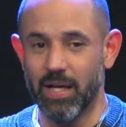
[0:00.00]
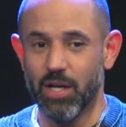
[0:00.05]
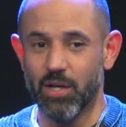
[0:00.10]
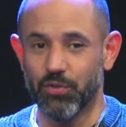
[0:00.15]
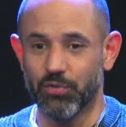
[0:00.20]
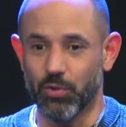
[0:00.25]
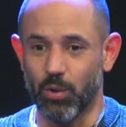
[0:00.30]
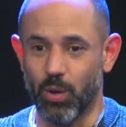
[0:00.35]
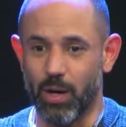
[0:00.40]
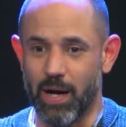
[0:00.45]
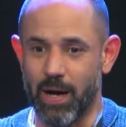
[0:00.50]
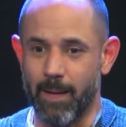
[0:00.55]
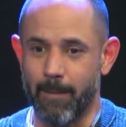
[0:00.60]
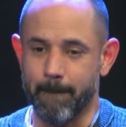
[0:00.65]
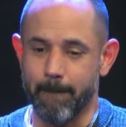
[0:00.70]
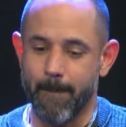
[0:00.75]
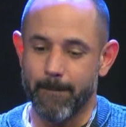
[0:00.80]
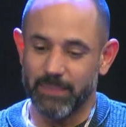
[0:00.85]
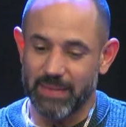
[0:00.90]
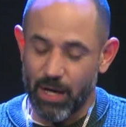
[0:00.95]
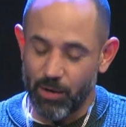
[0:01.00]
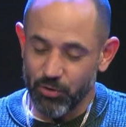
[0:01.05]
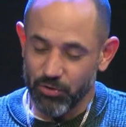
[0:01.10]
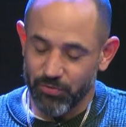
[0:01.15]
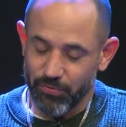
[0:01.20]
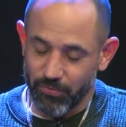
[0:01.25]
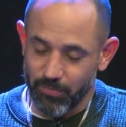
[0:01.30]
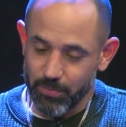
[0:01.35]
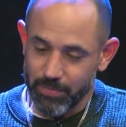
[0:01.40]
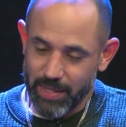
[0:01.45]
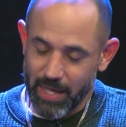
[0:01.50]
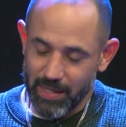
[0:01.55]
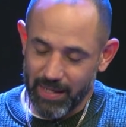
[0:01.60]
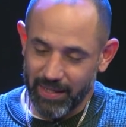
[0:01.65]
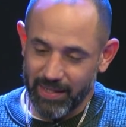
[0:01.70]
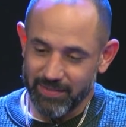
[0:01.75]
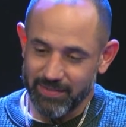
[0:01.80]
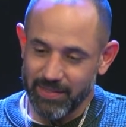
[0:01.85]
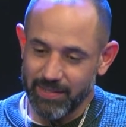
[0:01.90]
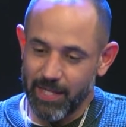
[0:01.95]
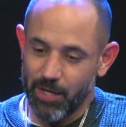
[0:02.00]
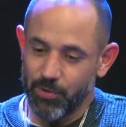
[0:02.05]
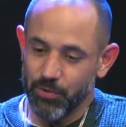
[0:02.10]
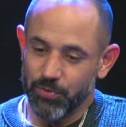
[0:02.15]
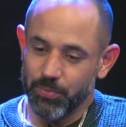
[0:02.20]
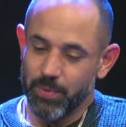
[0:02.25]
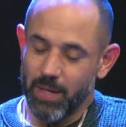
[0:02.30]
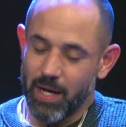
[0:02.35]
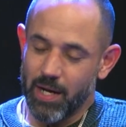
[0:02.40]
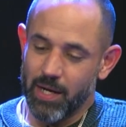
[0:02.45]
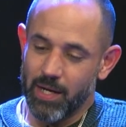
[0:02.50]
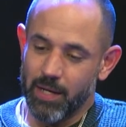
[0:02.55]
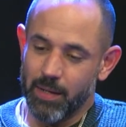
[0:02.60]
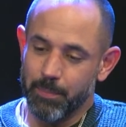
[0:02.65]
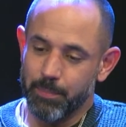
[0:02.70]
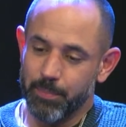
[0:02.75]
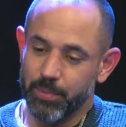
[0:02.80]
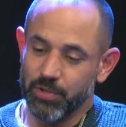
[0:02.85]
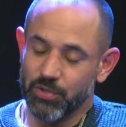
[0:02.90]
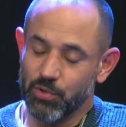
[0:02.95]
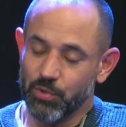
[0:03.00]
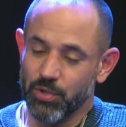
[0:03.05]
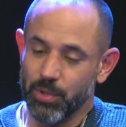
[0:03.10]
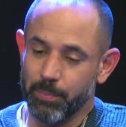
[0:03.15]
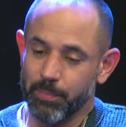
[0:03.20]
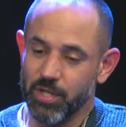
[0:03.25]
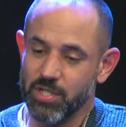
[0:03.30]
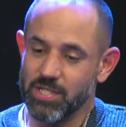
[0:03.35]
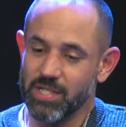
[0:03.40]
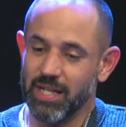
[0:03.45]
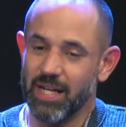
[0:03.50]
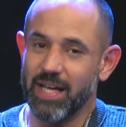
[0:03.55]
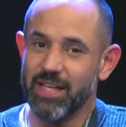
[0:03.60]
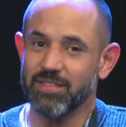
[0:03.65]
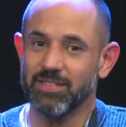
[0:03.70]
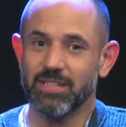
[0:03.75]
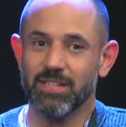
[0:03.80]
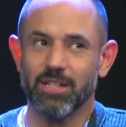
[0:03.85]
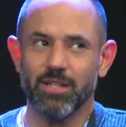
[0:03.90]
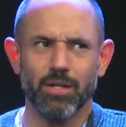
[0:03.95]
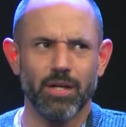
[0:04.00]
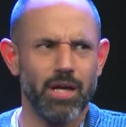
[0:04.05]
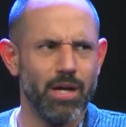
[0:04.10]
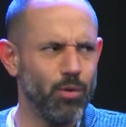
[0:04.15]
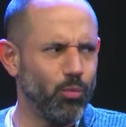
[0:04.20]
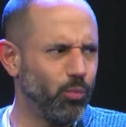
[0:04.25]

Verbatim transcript: So um, that was that, like I said, that was uh, put through the budget last year.